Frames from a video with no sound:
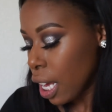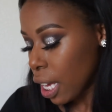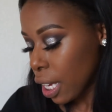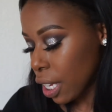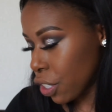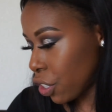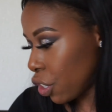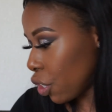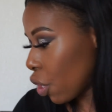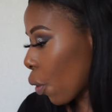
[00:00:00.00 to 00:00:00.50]

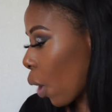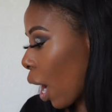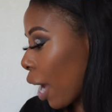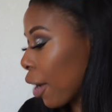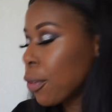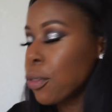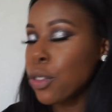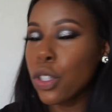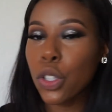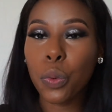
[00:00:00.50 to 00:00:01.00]
because, you know, I
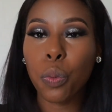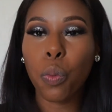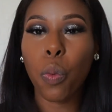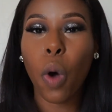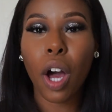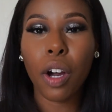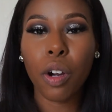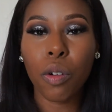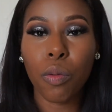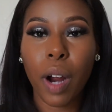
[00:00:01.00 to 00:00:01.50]
don't just
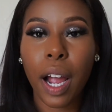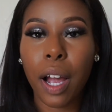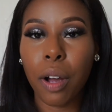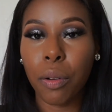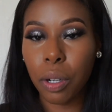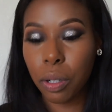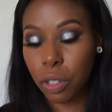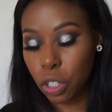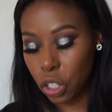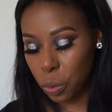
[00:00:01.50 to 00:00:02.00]
walk
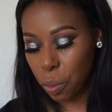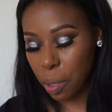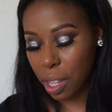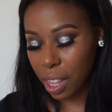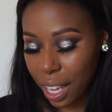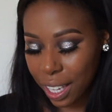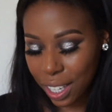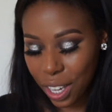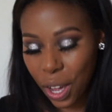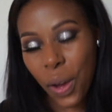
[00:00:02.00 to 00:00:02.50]
around and just be
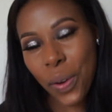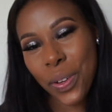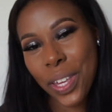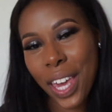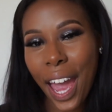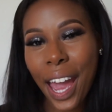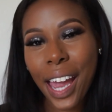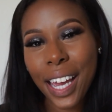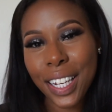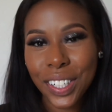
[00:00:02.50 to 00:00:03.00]
like, oh
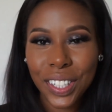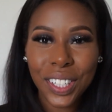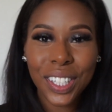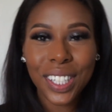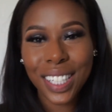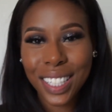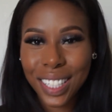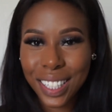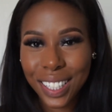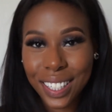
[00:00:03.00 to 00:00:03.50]
yeah, I just
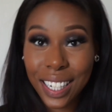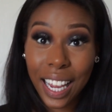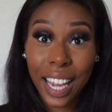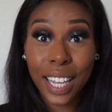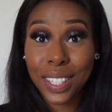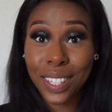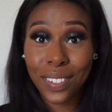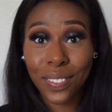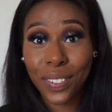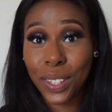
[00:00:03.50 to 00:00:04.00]

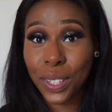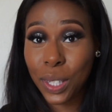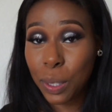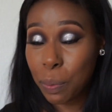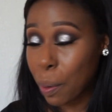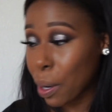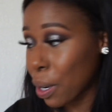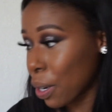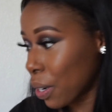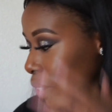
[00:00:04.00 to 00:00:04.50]
dance for the
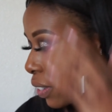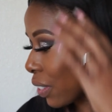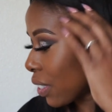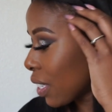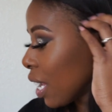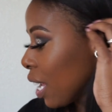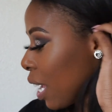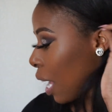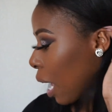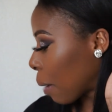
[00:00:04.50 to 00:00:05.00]
Spurs.
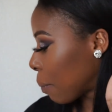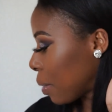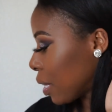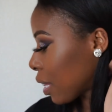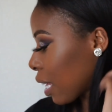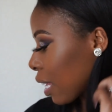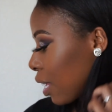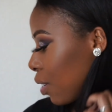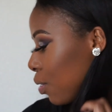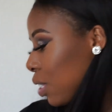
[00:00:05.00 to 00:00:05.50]
I mean,
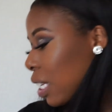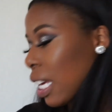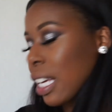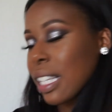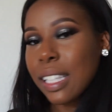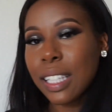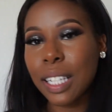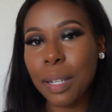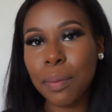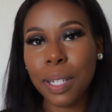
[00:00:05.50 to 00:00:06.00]
like, you say
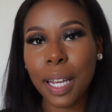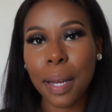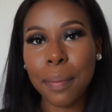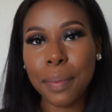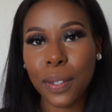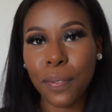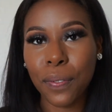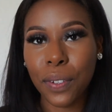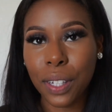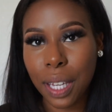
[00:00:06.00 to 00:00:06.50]
it sometimes
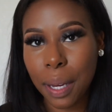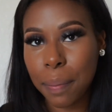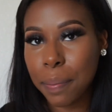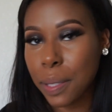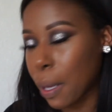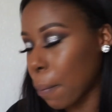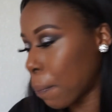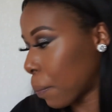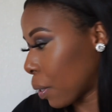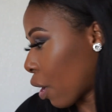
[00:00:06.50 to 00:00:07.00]
if it comes
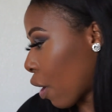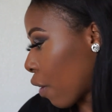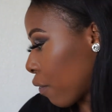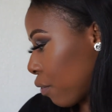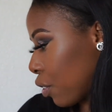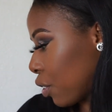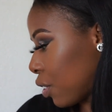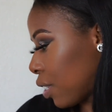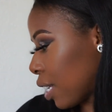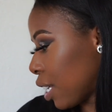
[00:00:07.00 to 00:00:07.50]
up in
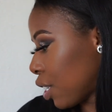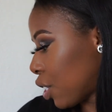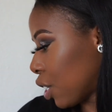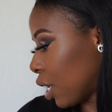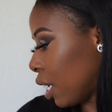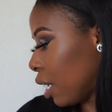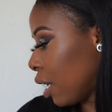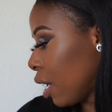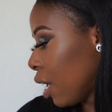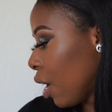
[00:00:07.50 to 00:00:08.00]

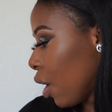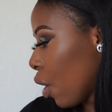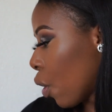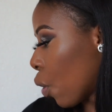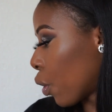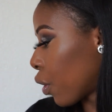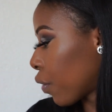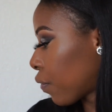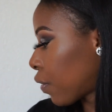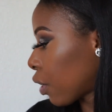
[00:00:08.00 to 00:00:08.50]
conversation,
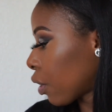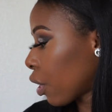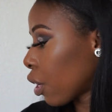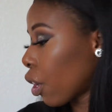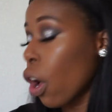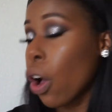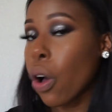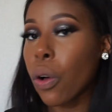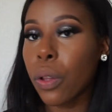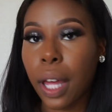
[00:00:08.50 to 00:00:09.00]
or if they're like,
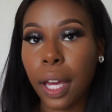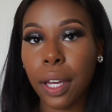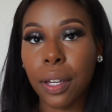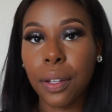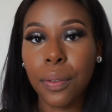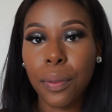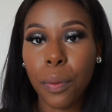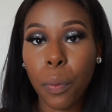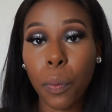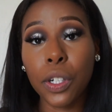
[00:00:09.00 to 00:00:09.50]
oh, like,
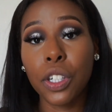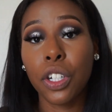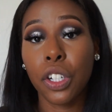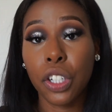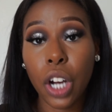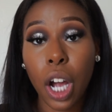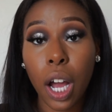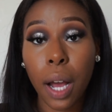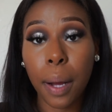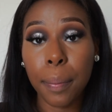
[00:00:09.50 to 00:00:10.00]
what's your
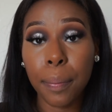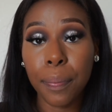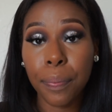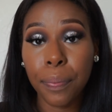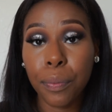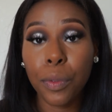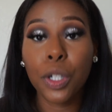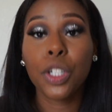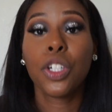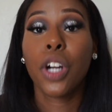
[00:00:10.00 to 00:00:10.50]
job?
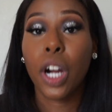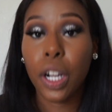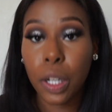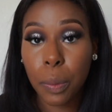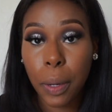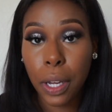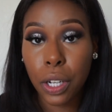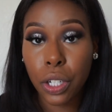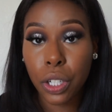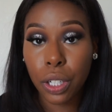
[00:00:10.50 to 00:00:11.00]
What's your
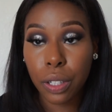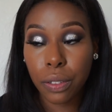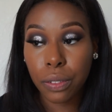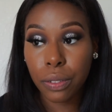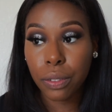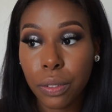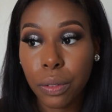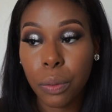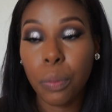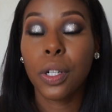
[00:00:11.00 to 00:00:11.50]
occupation?
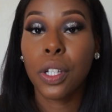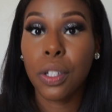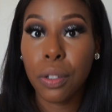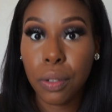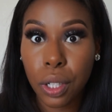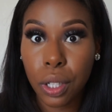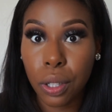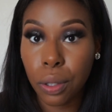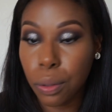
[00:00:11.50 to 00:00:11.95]
What do you do?